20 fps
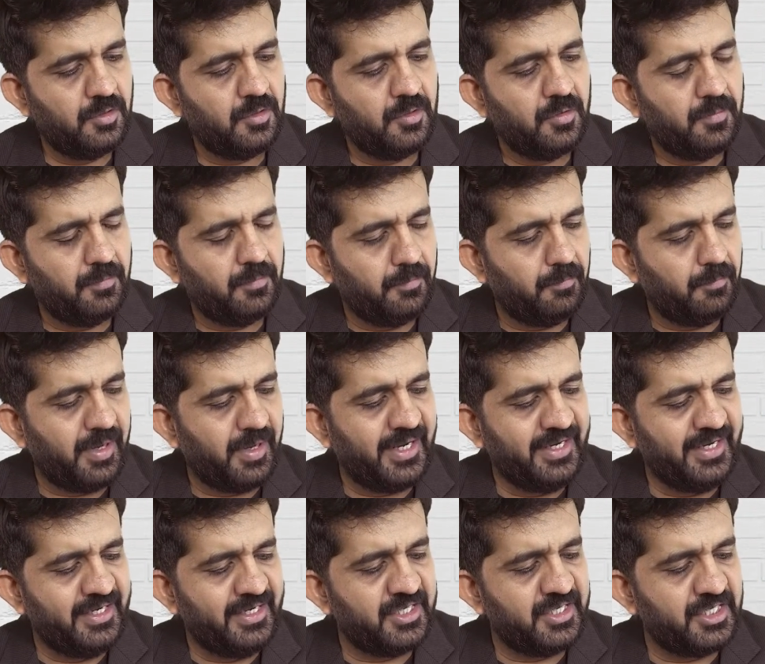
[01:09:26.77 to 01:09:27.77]

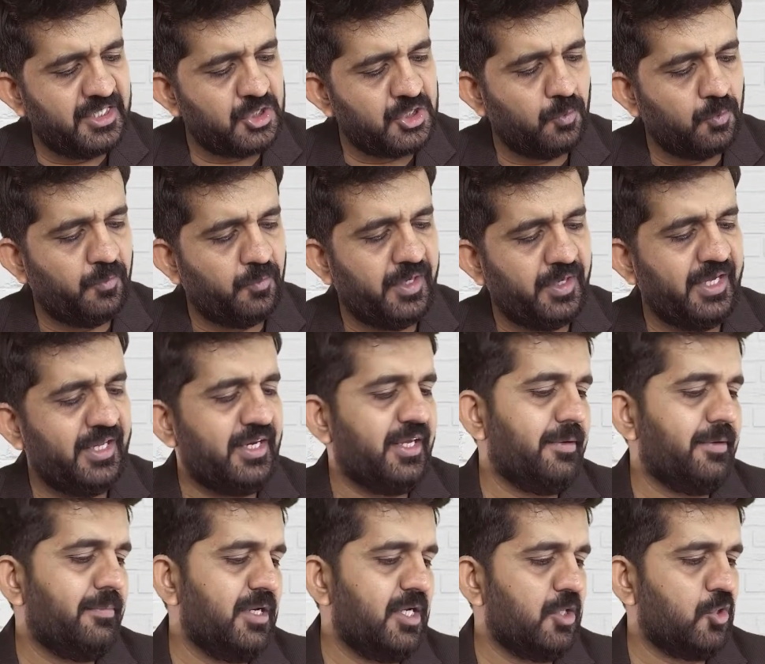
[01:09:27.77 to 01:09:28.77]
Minus
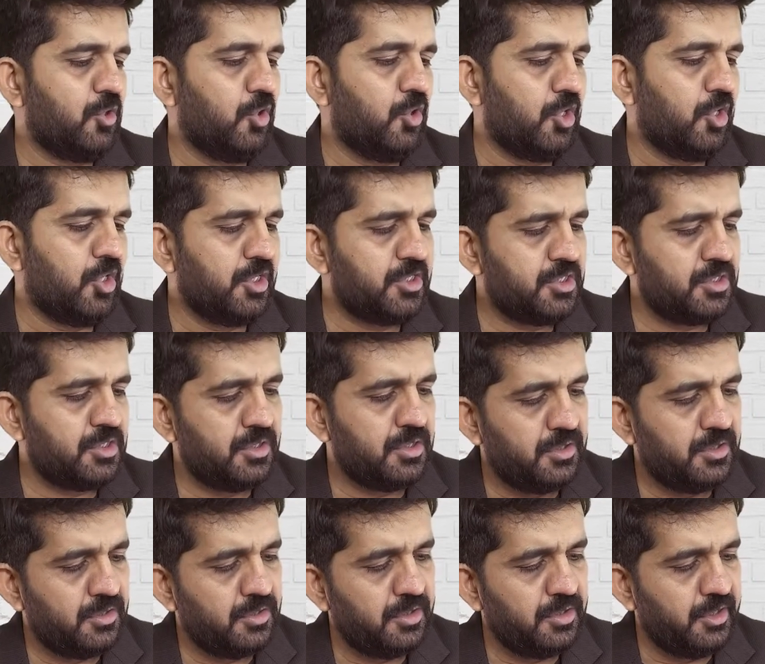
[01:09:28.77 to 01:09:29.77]
variable cost
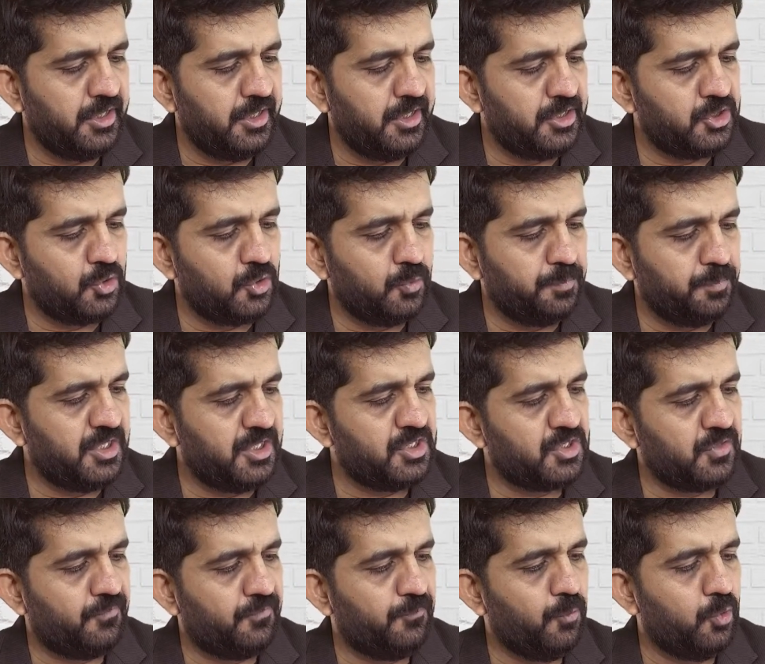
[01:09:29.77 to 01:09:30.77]
is rupees
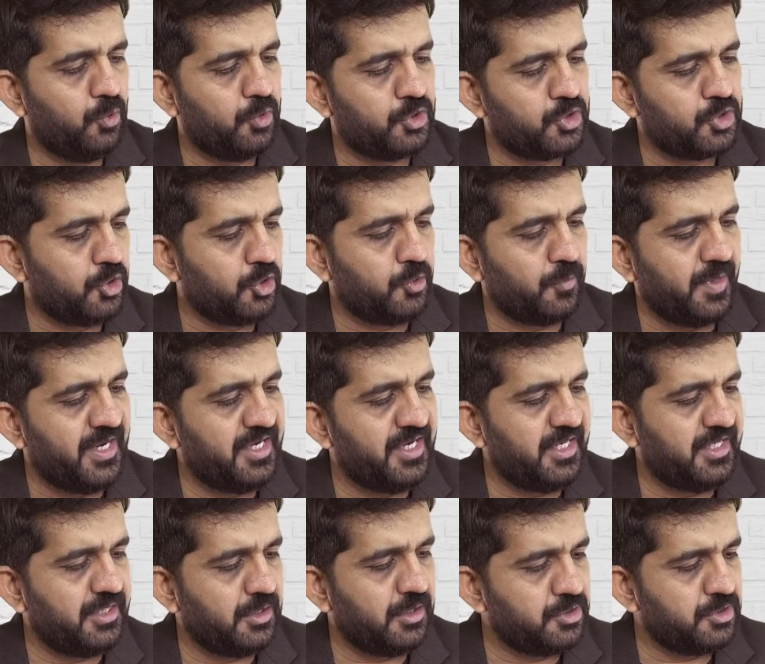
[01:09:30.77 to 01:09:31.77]
4, so
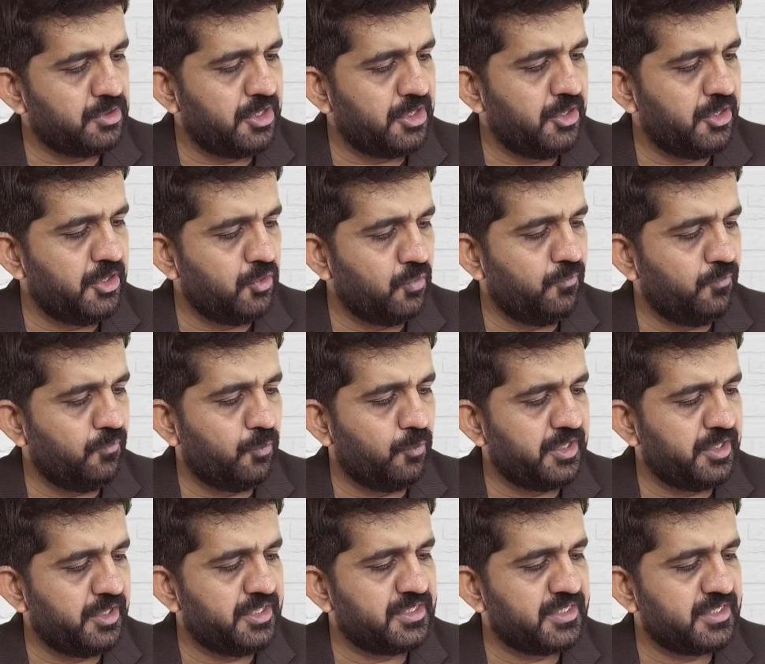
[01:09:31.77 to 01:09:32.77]
20,000 into
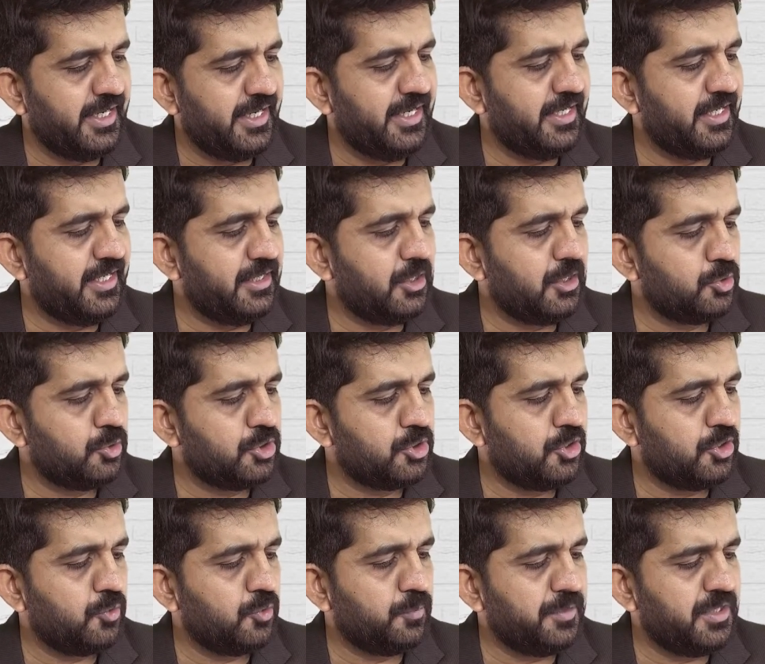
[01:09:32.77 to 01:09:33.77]
4 is
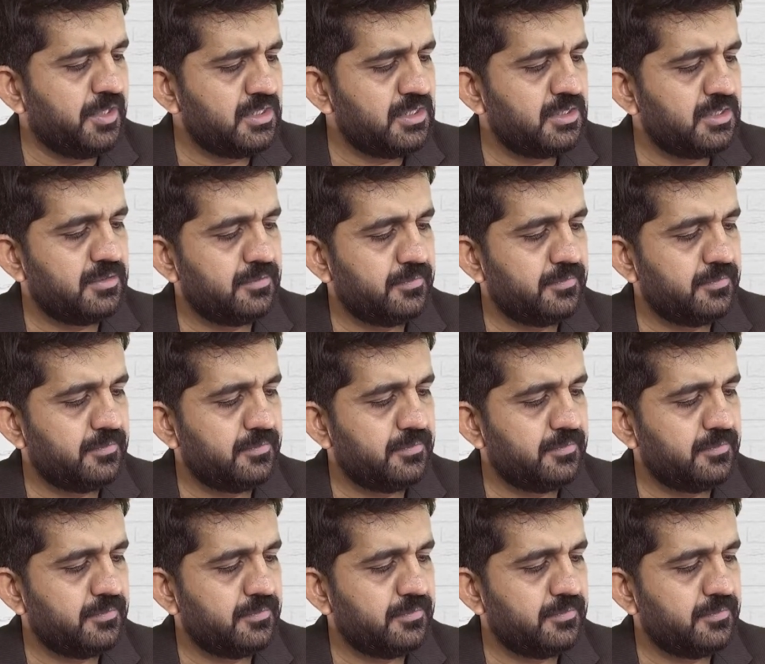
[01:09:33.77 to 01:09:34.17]
80,000 rupees.